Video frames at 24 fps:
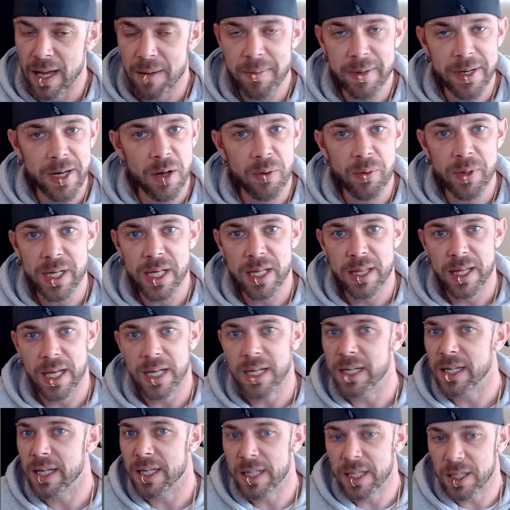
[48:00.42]
me know what you
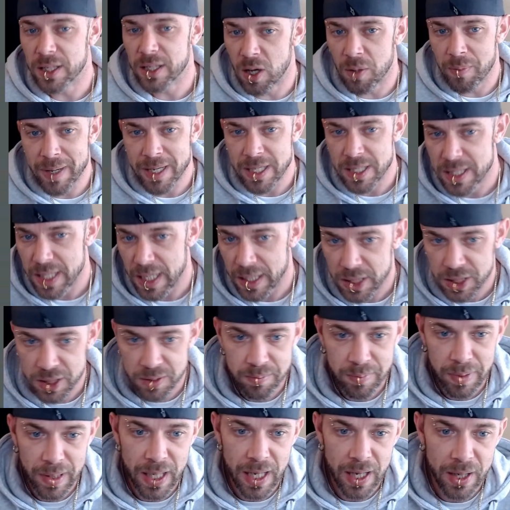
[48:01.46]
think in the comment section
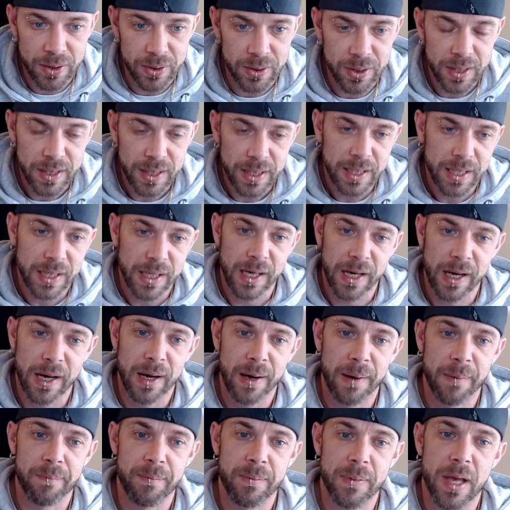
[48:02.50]
below.
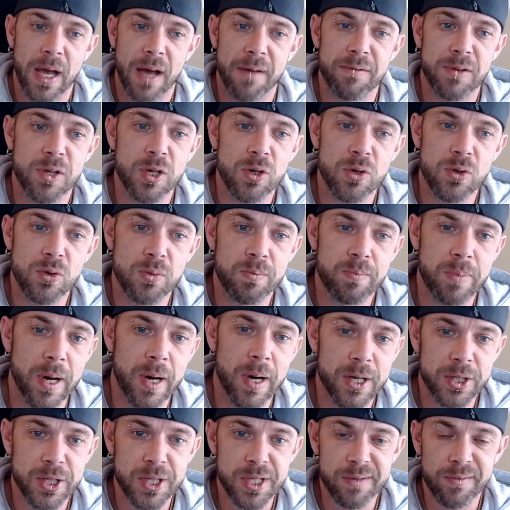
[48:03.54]
Have you
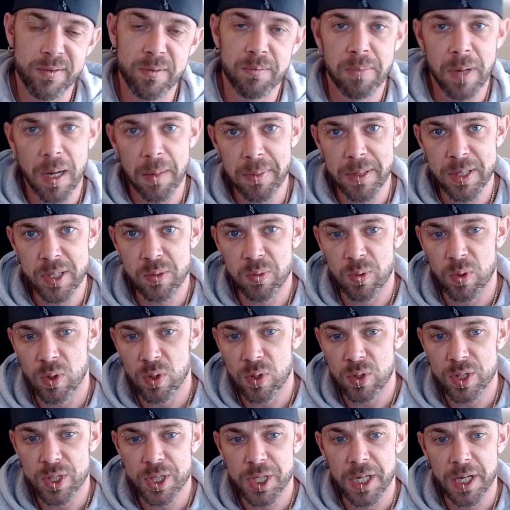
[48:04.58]
purchased from Puppets War?
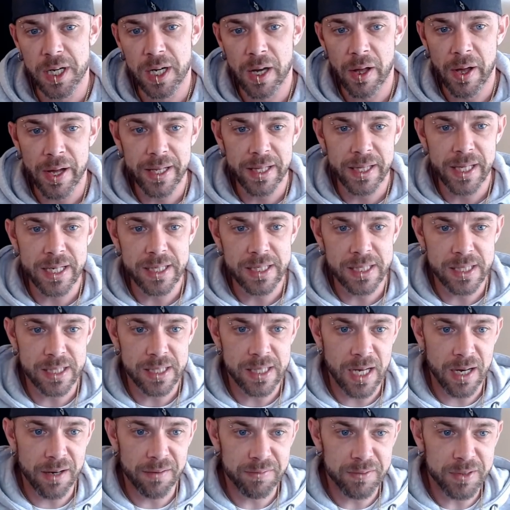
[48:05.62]
Do you like their
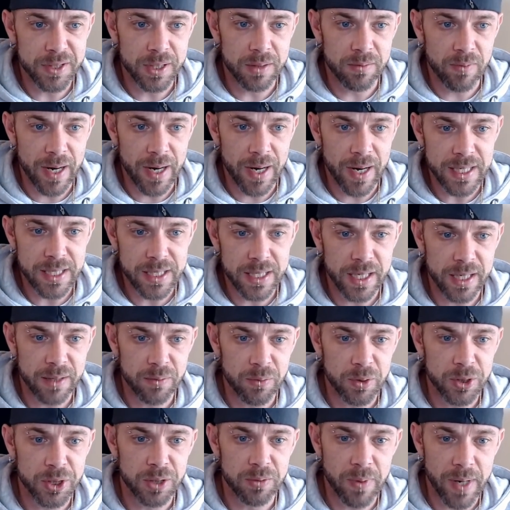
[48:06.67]
stuff? Do you rate it?
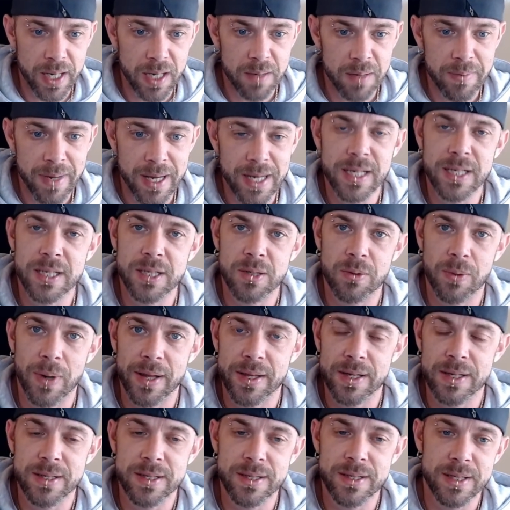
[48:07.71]
Would you recommend it to
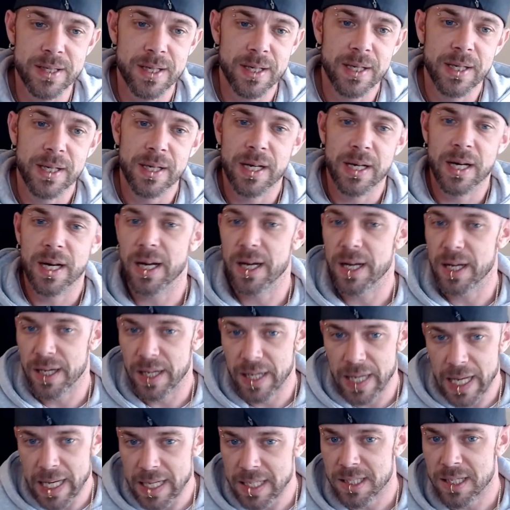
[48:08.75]
others?
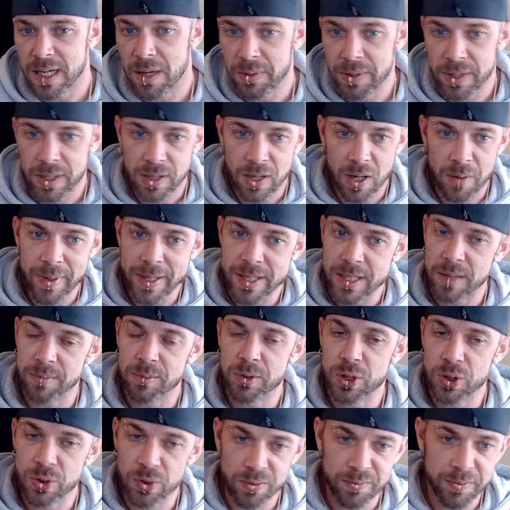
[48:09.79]
Let us know in the comments. I'm
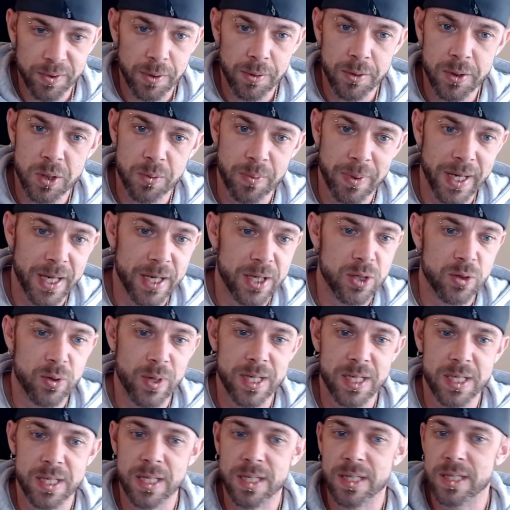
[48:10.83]
sure viewers will be
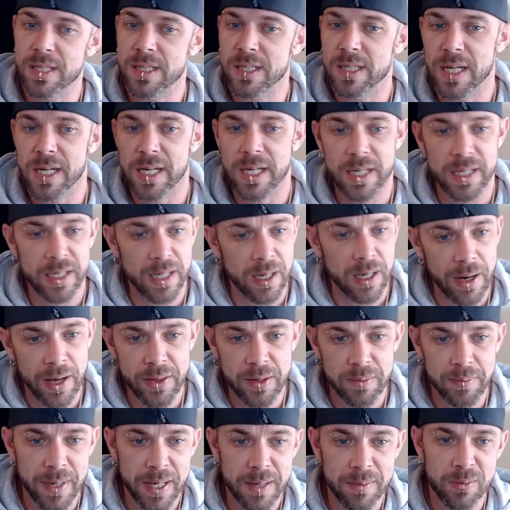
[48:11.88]
interested to see, you know,
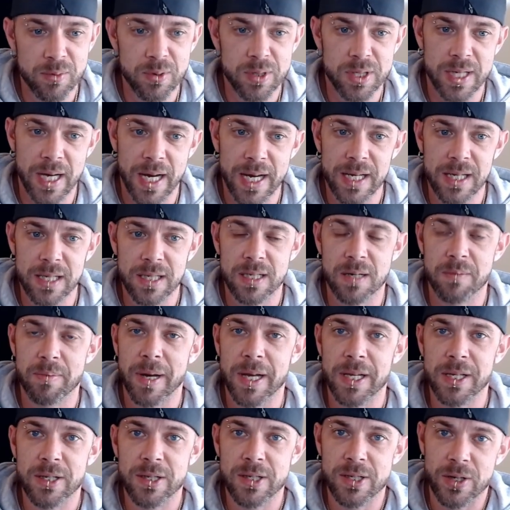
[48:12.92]
other people's takes and
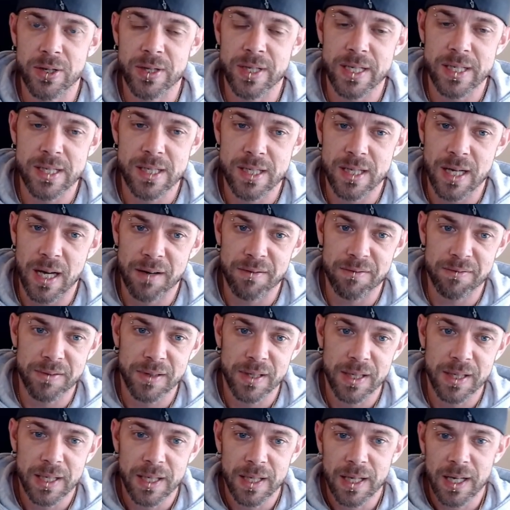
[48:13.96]
opinions on this stuff.
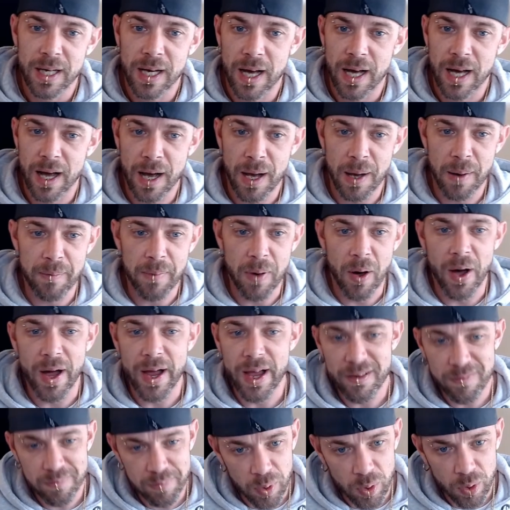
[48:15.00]
I
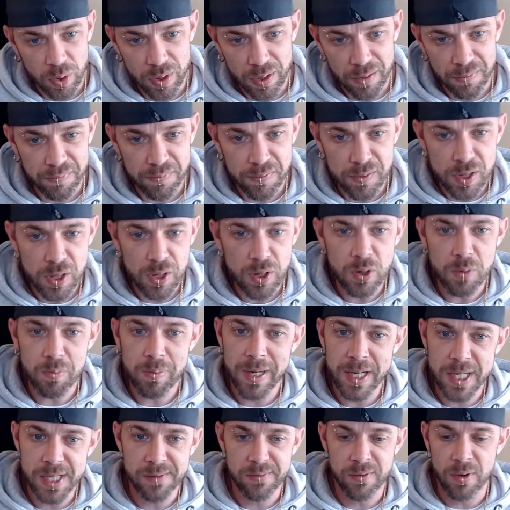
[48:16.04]
have bought a few
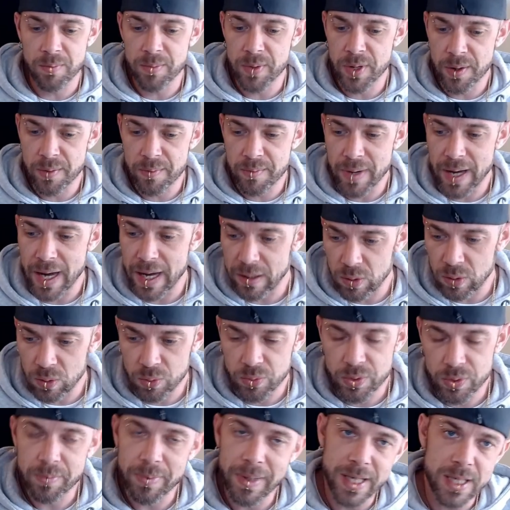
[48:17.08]
bits from them, and all
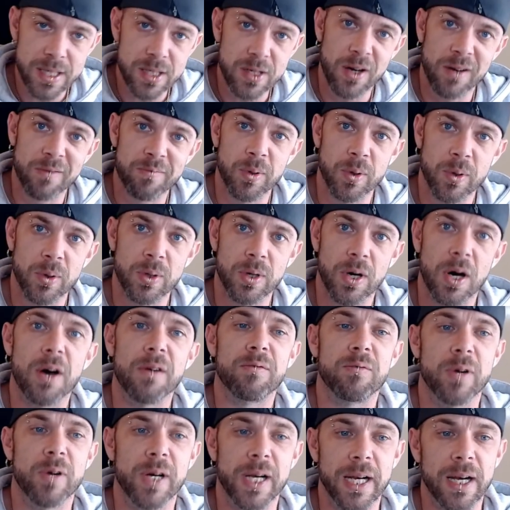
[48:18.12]
the bits I've bought I've
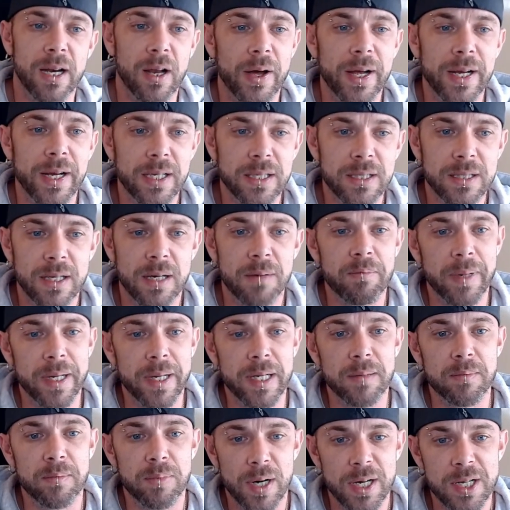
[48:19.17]
really liked and been
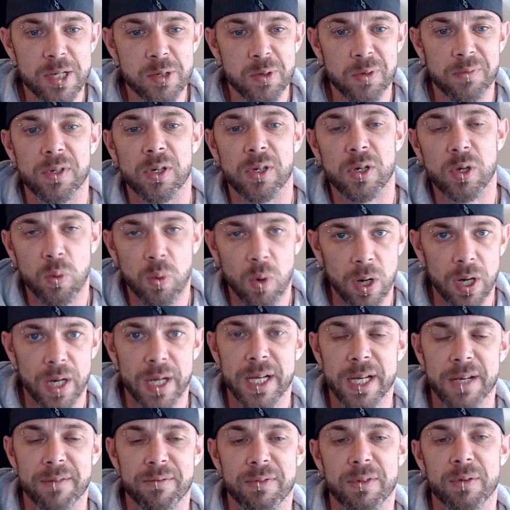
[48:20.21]
impressed with the
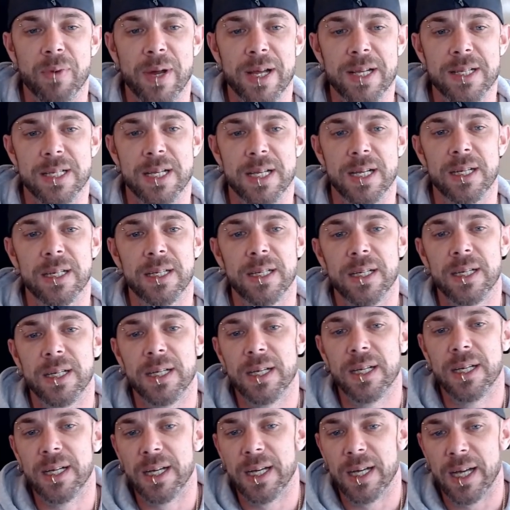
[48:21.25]
quality of the resin
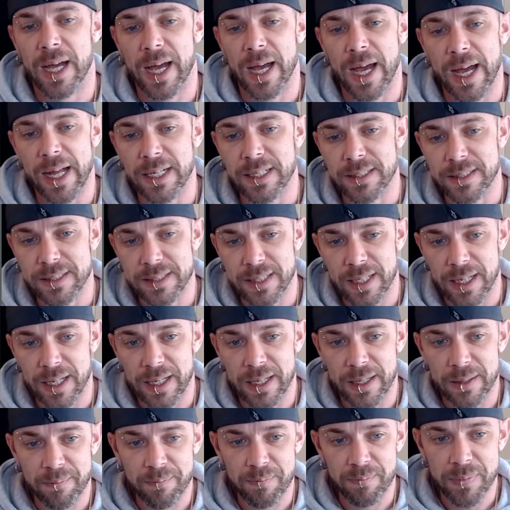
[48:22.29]
and
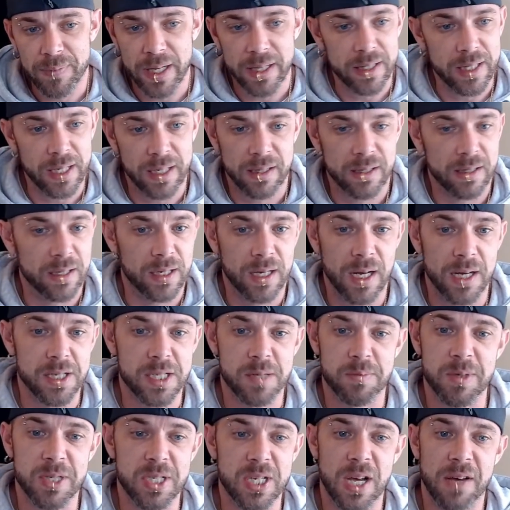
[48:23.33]
the
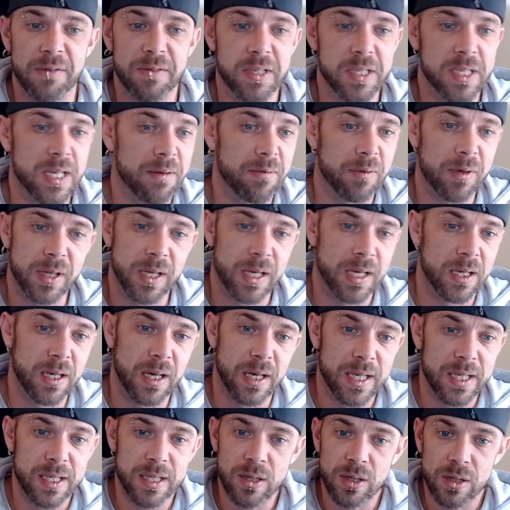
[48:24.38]
customer service and everything.
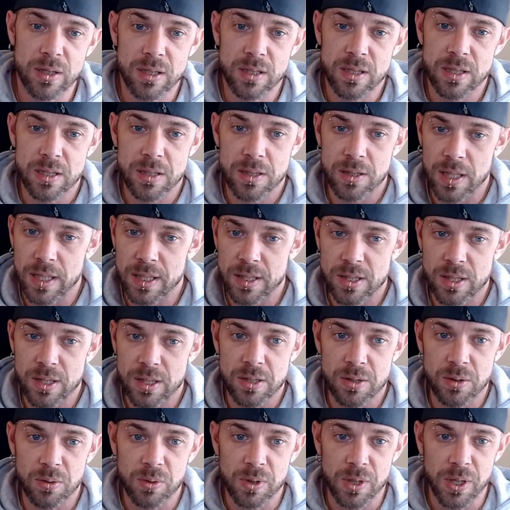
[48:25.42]
It's
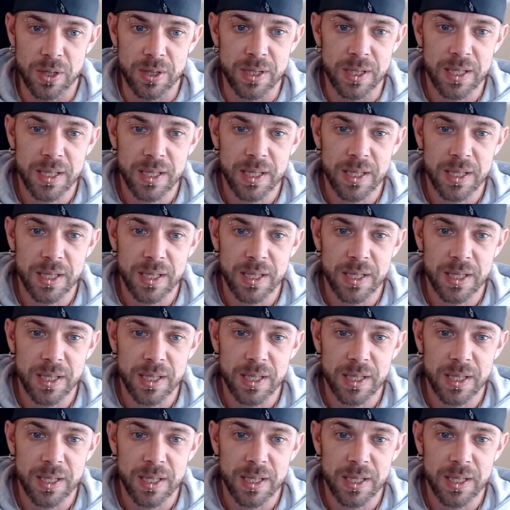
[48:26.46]
all good.